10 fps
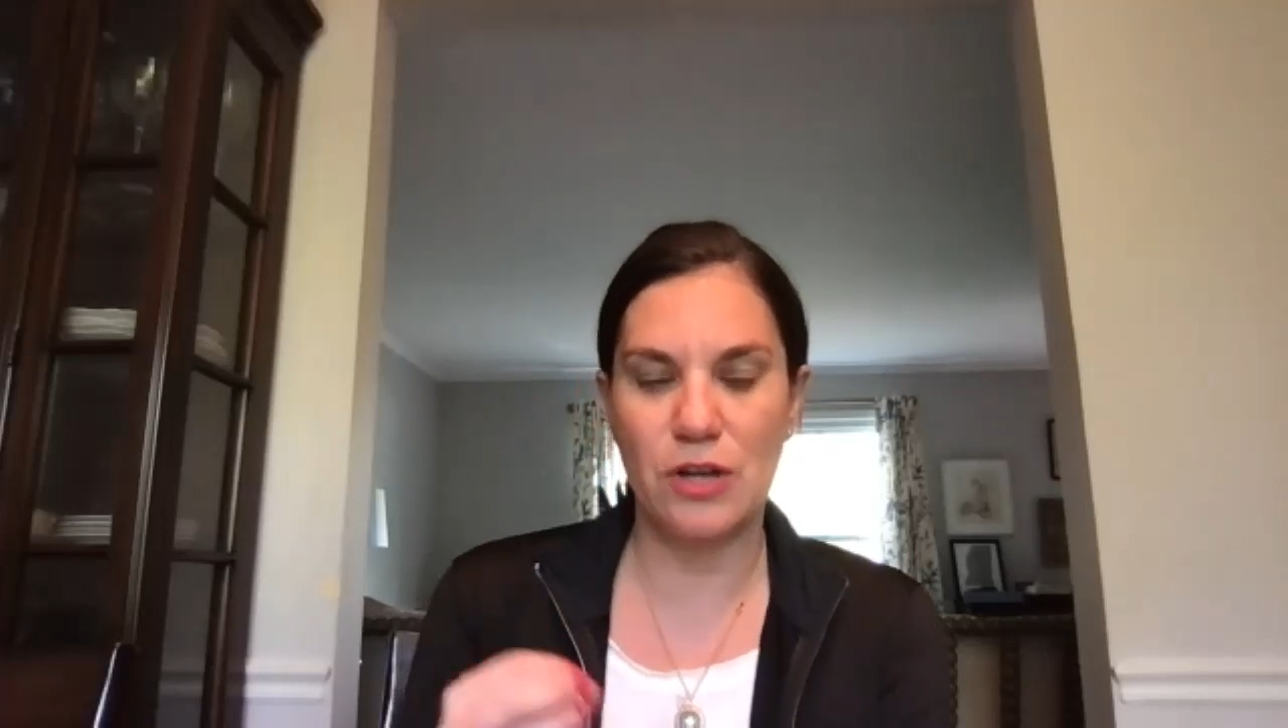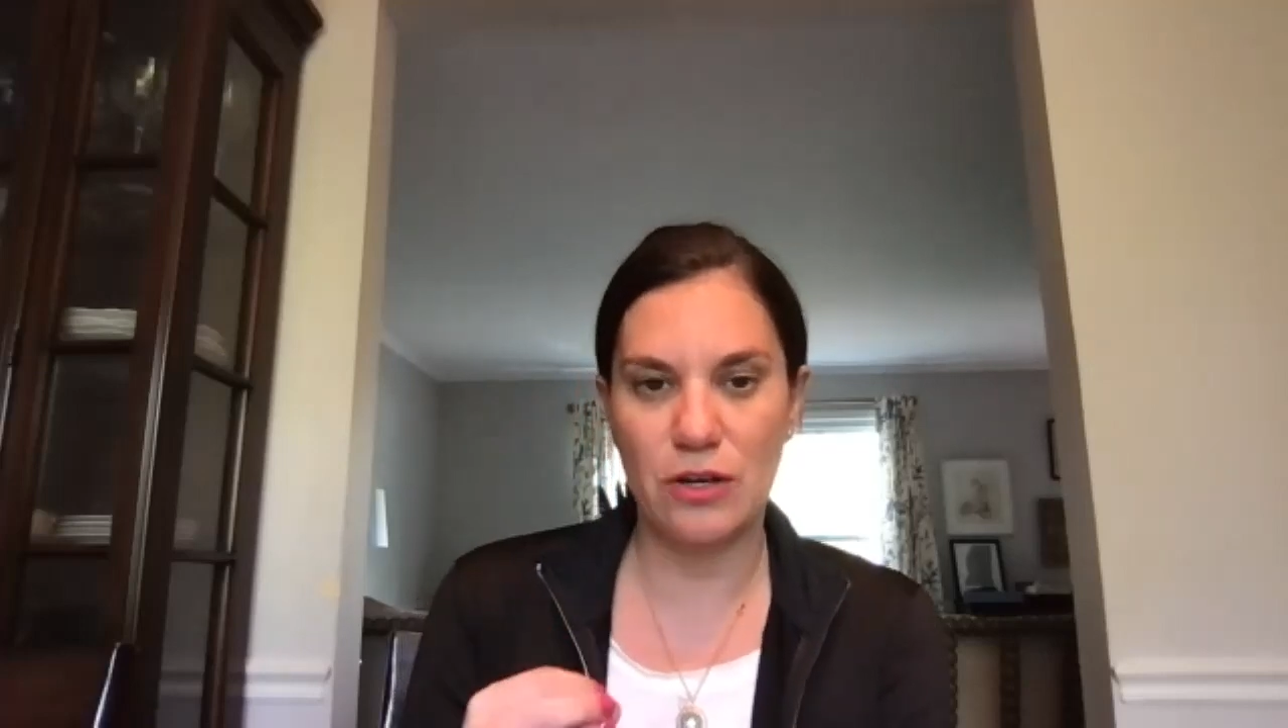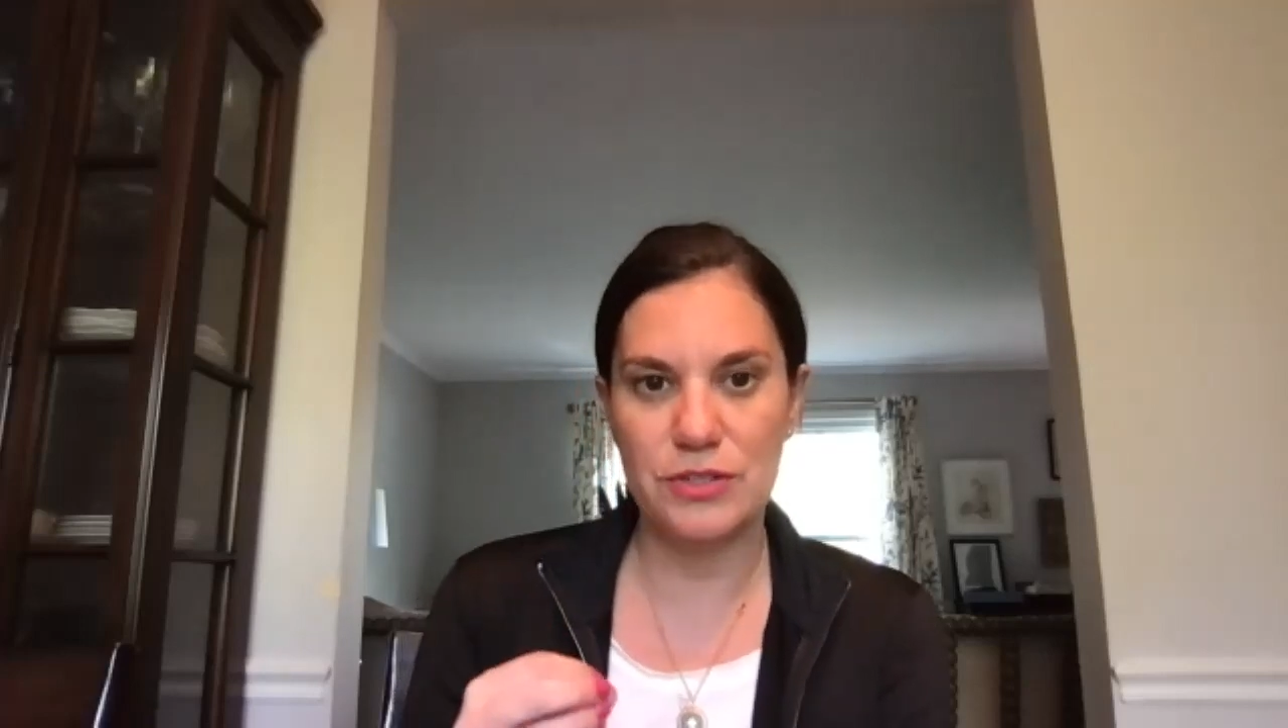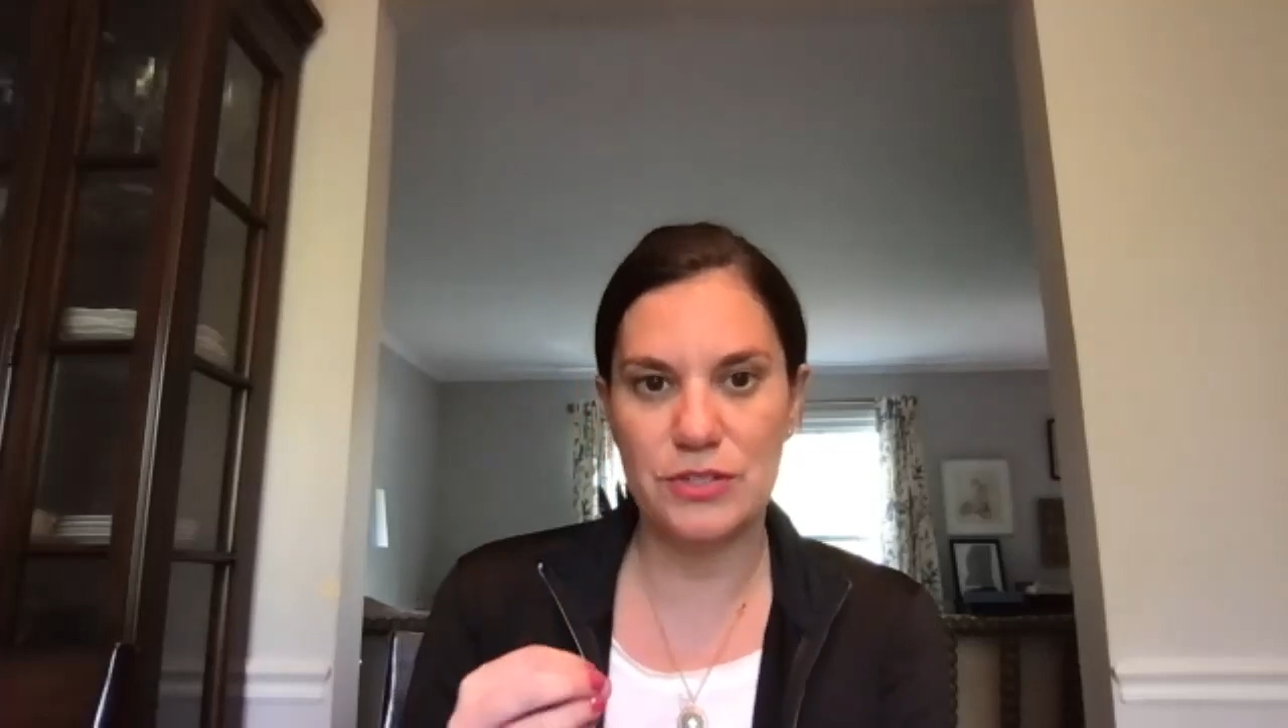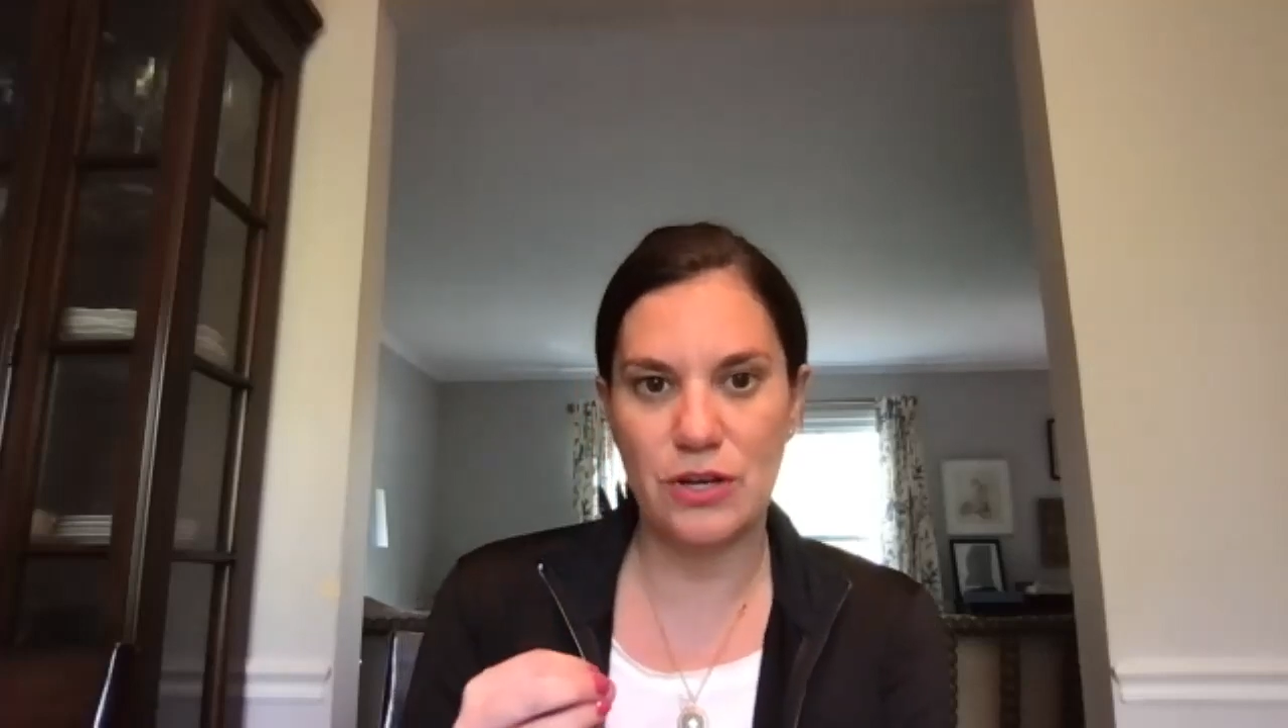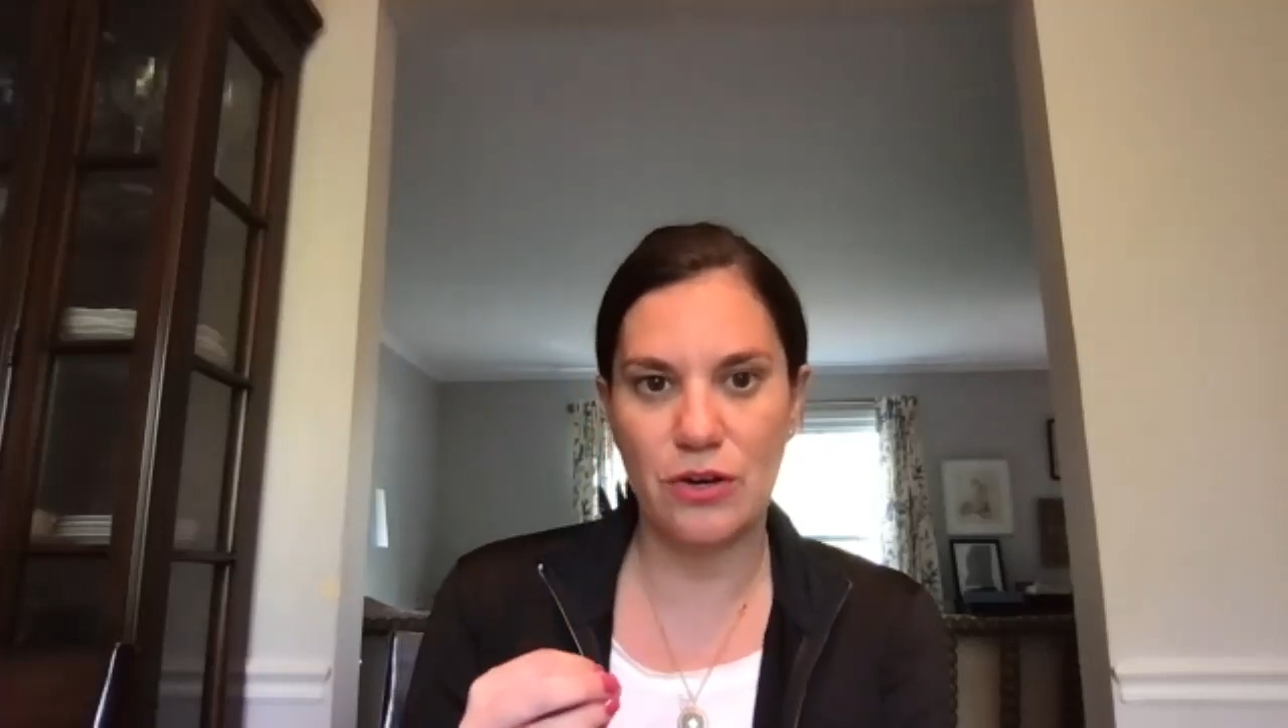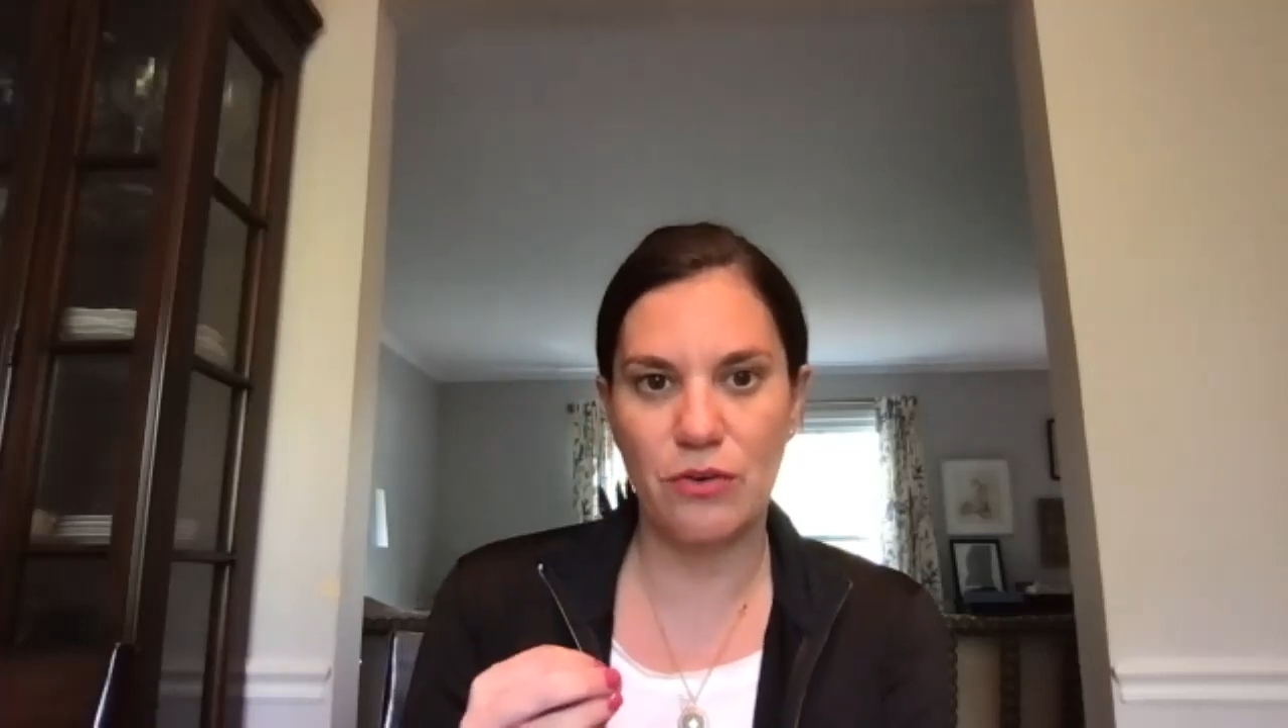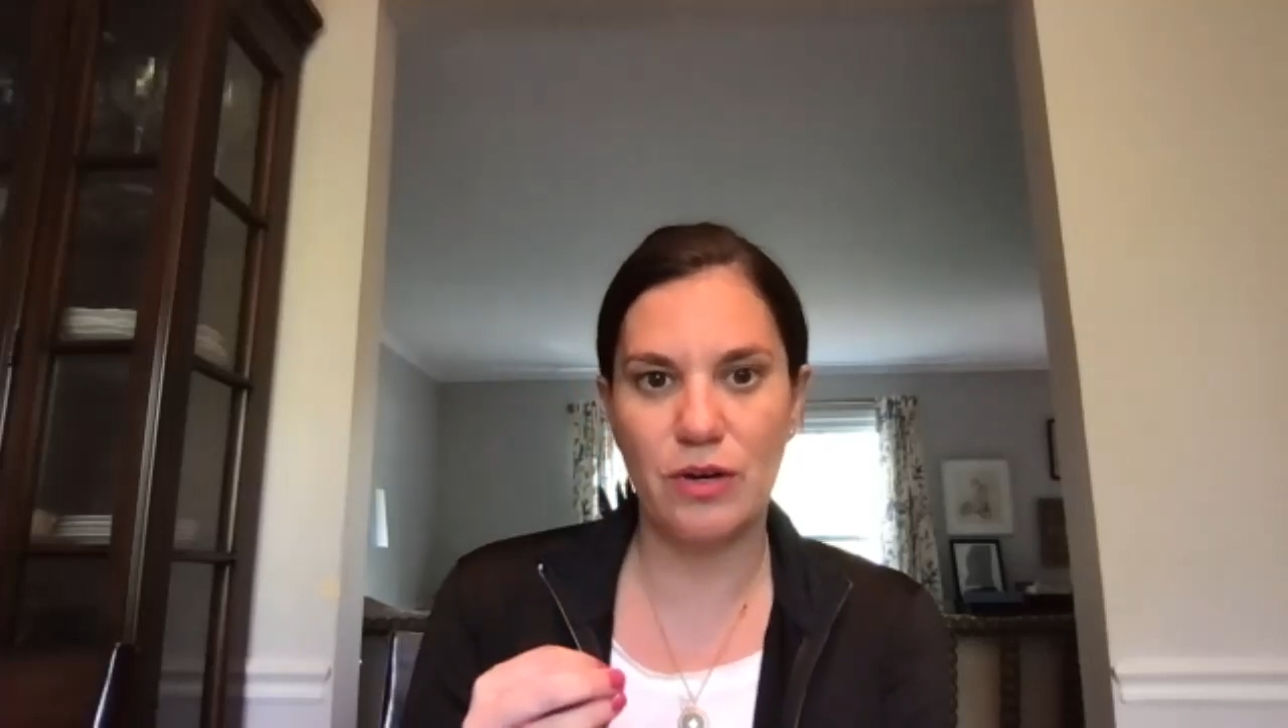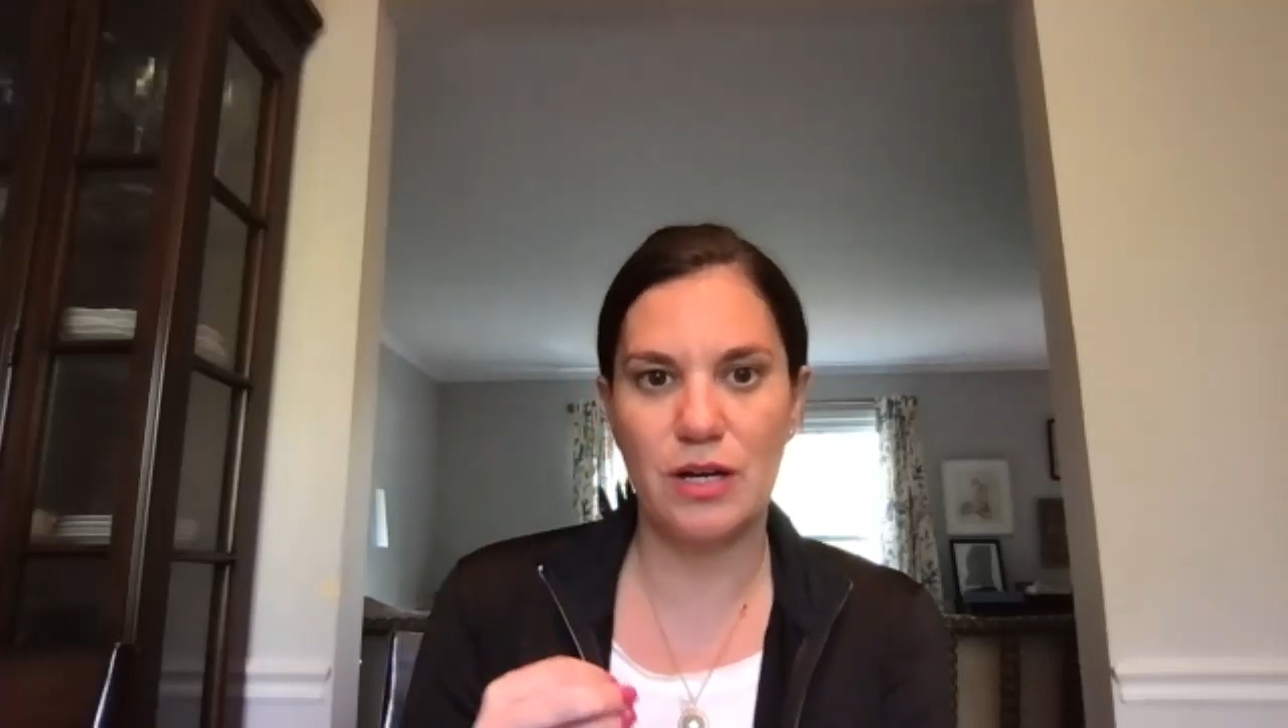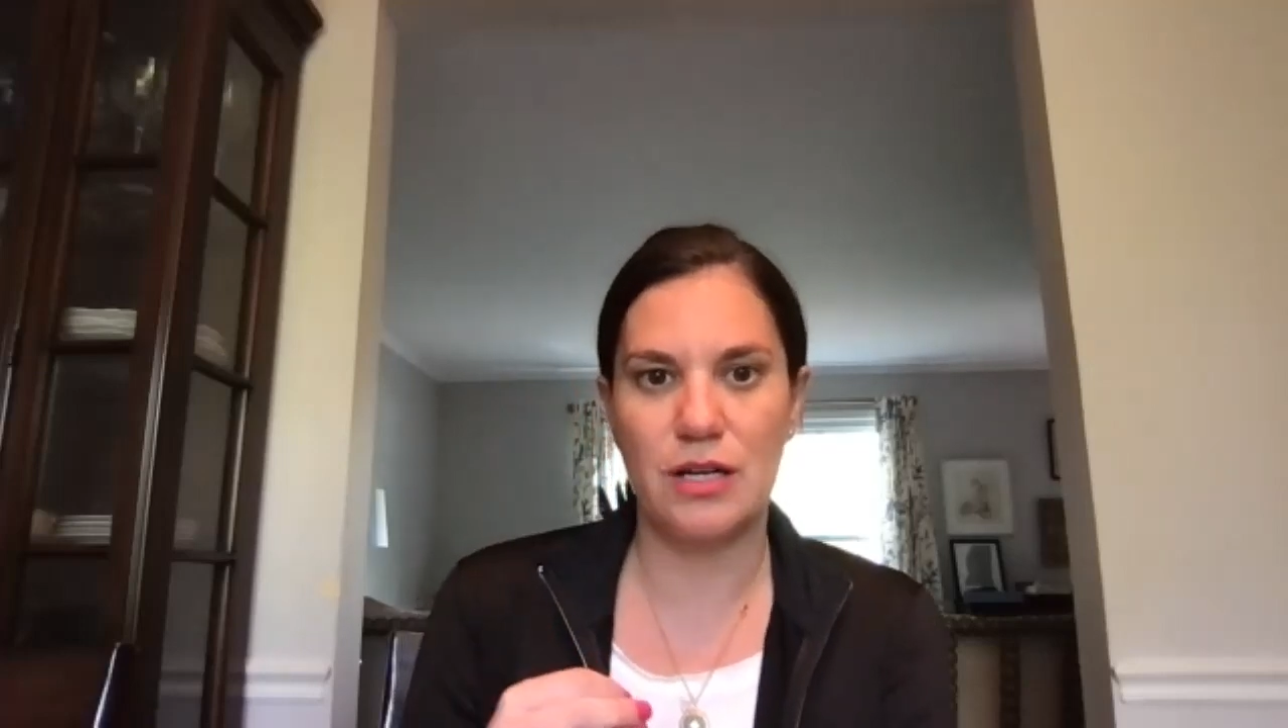
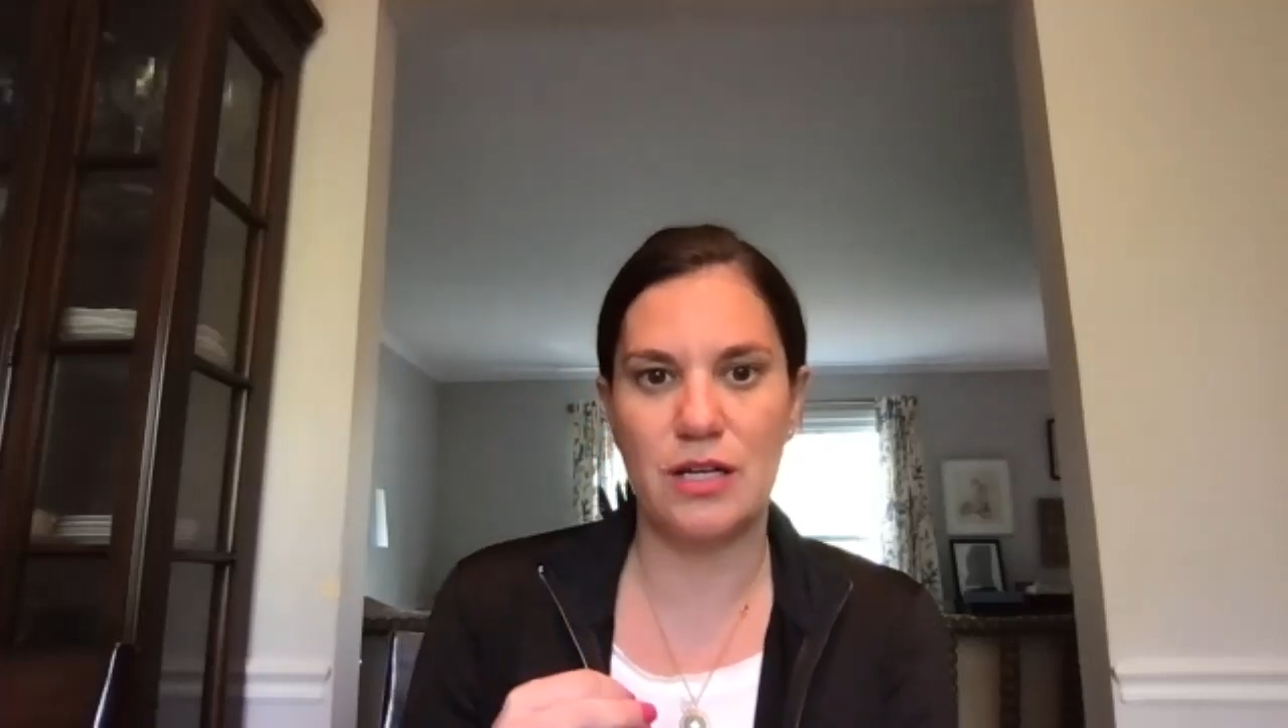also